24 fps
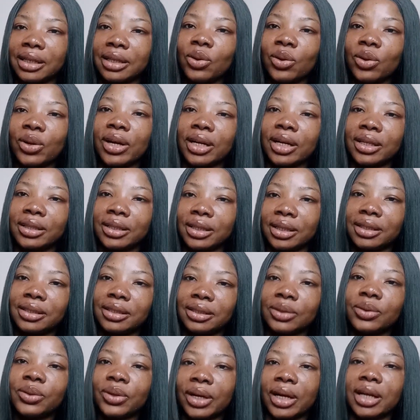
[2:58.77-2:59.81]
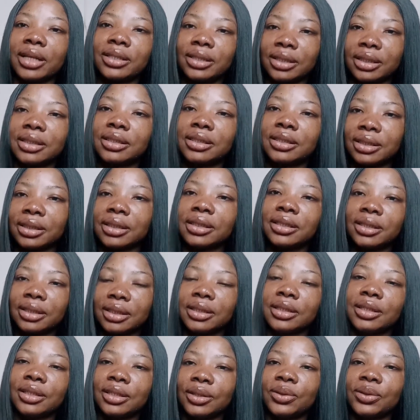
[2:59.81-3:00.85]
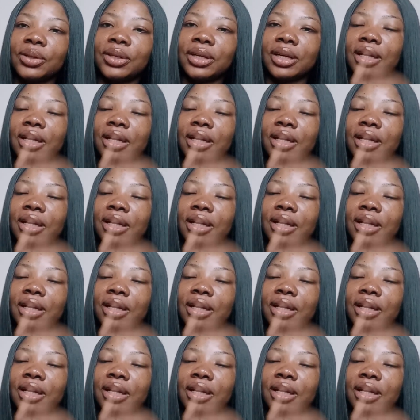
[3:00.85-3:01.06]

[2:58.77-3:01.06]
at it. Look at it. Look at it.